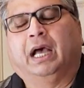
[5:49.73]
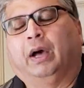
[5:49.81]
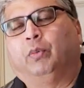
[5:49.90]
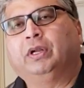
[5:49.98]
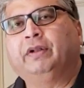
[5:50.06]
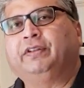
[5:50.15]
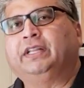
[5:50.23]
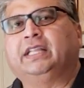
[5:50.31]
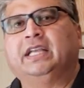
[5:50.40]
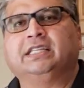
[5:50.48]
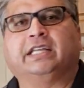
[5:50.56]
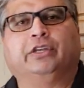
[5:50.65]
And one of the
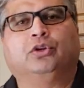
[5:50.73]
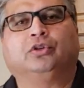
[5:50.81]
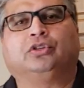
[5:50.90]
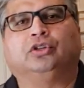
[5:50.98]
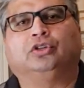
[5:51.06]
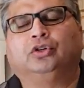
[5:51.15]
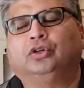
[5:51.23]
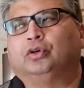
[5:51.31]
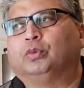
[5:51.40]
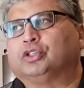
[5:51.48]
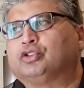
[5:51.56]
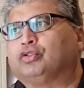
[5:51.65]
things I used to do
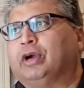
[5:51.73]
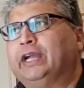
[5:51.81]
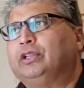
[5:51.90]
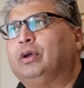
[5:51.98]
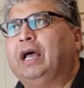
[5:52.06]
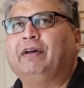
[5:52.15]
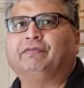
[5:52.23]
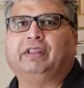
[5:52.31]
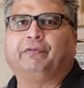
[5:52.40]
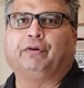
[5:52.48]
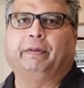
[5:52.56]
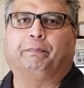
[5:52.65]
was try to have
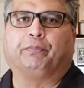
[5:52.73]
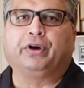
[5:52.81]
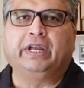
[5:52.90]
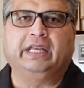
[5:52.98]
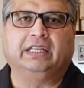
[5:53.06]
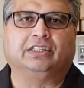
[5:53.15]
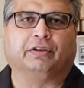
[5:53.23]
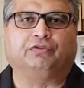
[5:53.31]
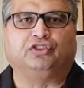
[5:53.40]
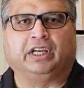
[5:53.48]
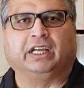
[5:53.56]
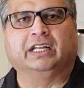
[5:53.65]
different breeds of
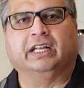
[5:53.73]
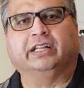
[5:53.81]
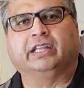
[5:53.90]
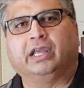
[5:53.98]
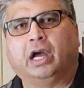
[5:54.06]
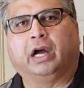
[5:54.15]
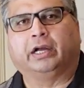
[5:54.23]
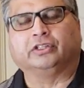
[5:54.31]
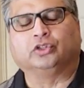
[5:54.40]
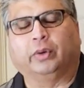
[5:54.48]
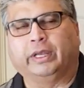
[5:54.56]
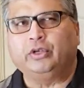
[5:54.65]
chicken in the
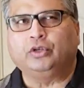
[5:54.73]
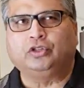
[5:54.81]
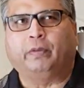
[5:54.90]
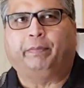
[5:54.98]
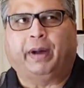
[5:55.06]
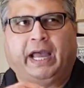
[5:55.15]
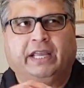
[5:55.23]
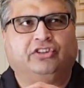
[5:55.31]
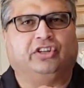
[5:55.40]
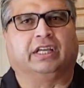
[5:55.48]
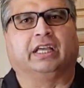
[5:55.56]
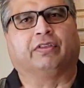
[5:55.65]
yard. So I used to buy
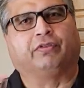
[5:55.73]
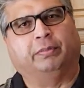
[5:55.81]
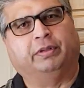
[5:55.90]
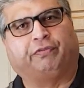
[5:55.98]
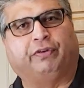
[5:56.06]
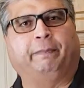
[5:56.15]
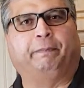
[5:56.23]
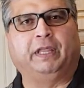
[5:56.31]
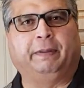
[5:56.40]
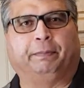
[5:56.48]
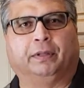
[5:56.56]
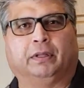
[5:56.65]
chickens from different
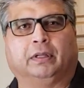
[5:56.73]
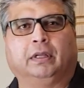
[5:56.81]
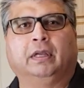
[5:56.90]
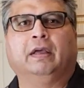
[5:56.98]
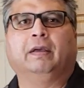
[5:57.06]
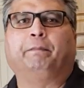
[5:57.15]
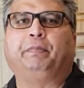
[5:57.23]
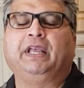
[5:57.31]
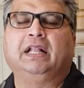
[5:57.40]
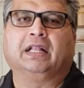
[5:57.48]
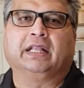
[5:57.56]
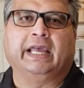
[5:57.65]
people,
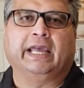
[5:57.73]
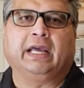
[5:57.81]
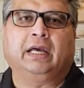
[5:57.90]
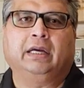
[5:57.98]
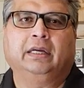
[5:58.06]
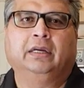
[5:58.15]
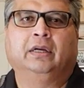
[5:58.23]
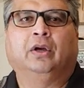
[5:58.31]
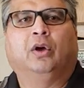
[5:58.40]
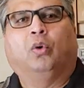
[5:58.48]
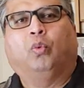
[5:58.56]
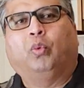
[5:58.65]
peel neck,
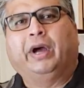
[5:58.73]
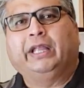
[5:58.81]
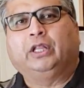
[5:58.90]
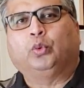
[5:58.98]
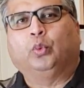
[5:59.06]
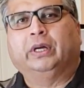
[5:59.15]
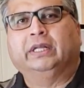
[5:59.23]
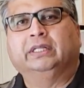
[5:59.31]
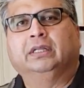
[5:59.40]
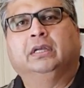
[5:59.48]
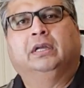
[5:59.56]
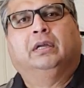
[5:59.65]
white
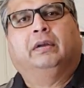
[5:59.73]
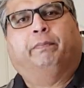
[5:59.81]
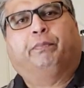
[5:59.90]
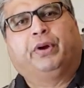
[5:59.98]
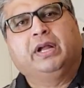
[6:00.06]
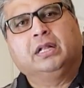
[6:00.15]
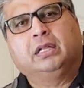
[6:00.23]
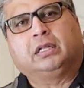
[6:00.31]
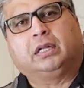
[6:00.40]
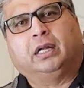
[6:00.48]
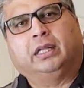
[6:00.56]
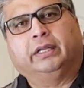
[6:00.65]
one, brindle
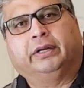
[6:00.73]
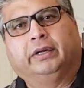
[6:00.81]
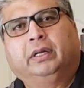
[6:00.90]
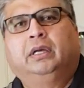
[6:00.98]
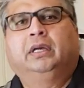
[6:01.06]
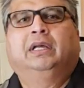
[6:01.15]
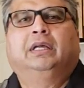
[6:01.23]
color.